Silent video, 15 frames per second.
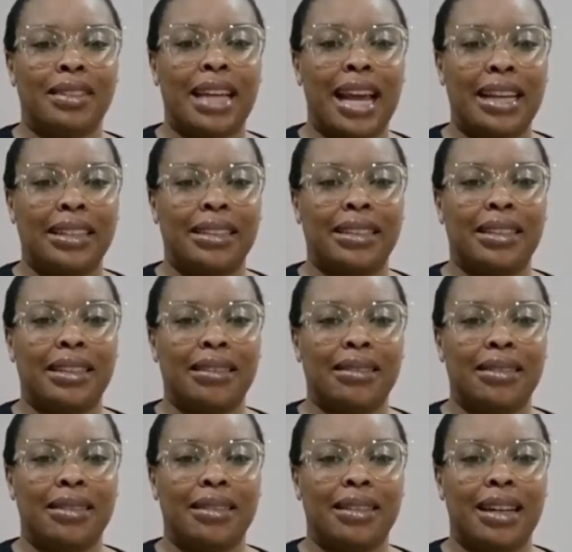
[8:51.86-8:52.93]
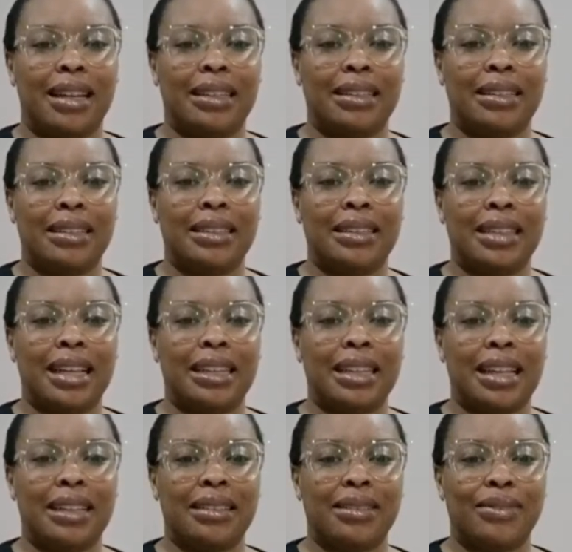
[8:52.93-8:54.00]
Yes, Auntie
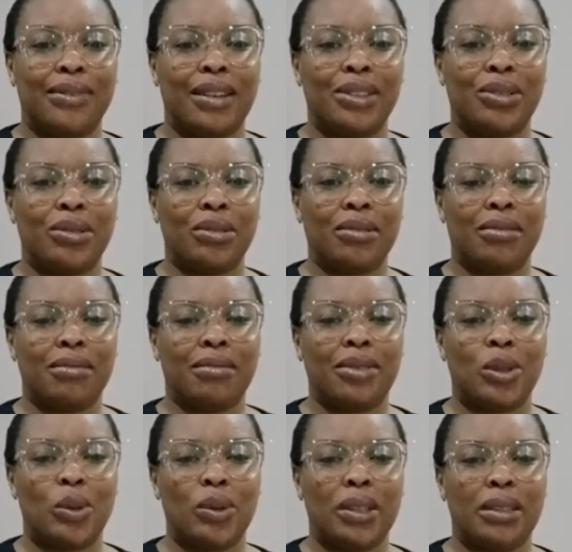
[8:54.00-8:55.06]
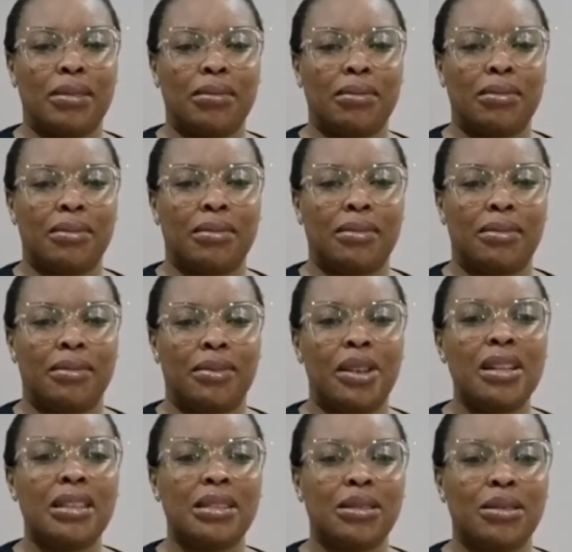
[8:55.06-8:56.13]
Tiana. Fashion.
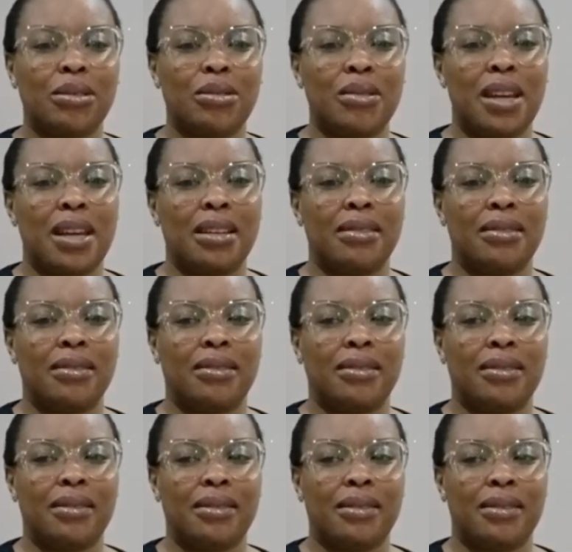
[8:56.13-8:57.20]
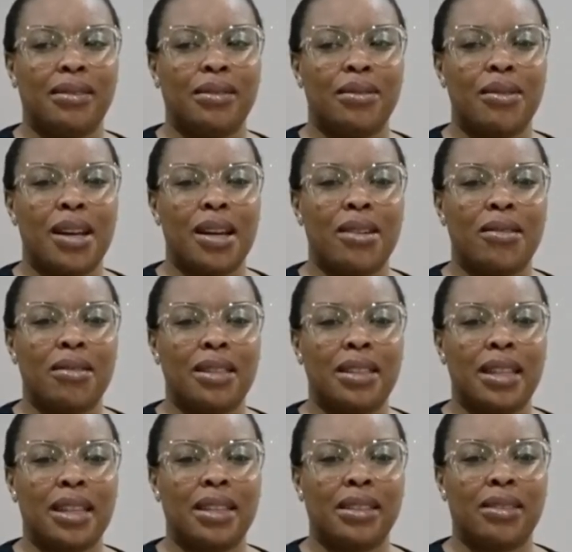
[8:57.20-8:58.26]
What did you wear? Wear
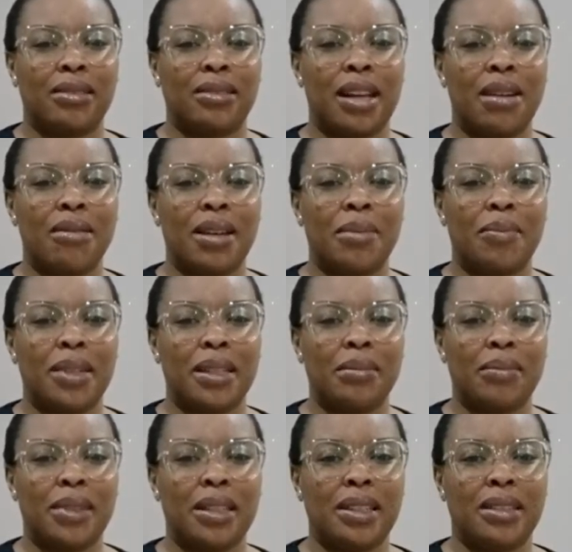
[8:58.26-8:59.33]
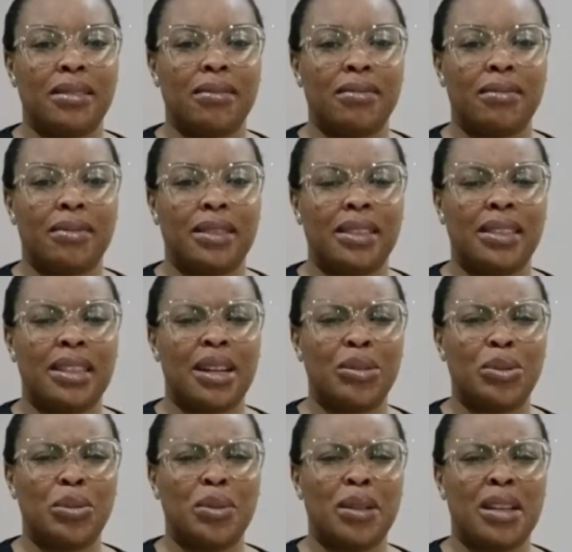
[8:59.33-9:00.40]
corset. Now wear bling bling. Tina,
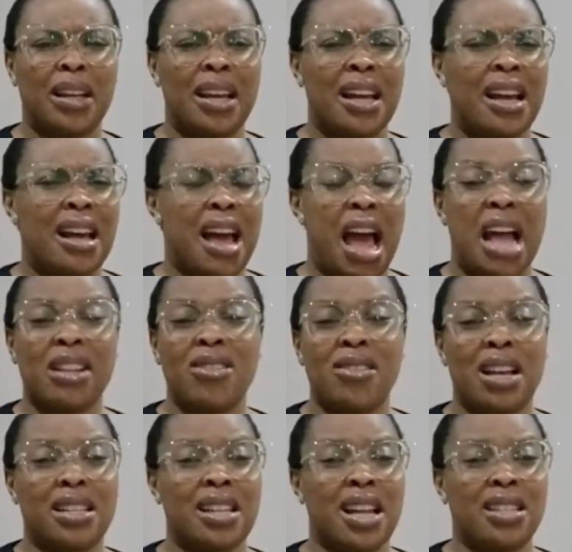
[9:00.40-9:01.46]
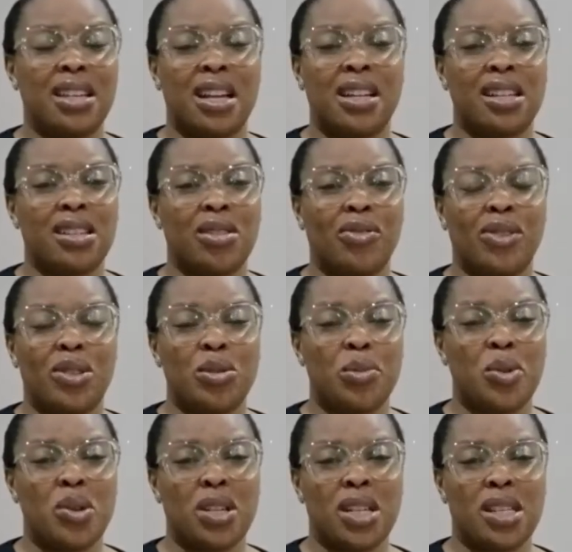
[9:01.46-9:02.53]
bling. I didn't understand Tiana's outfit, to
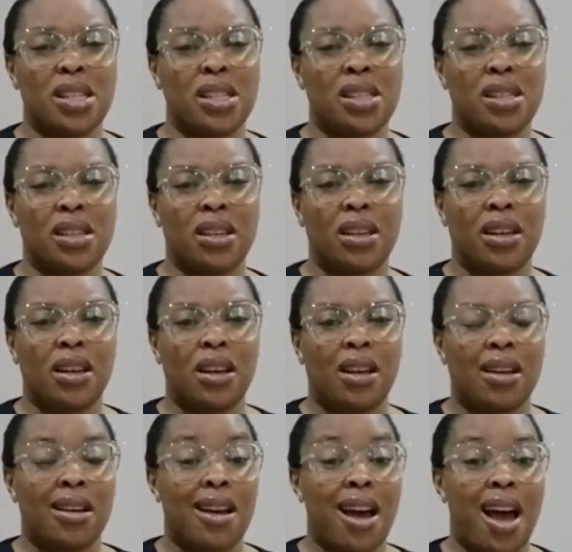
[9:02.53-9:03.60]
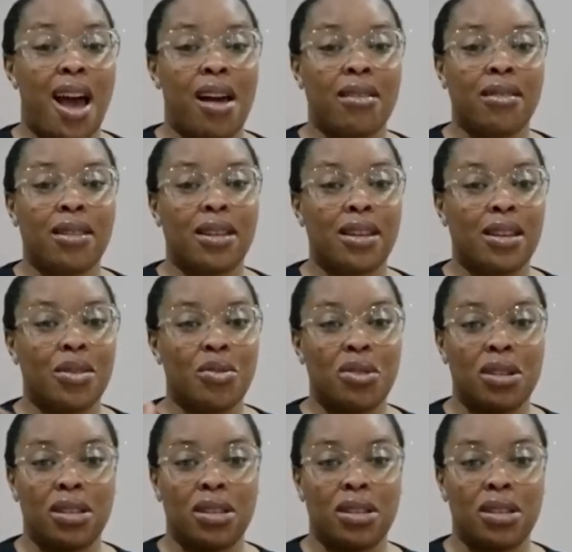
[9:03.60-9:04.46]
be honest. I don't think it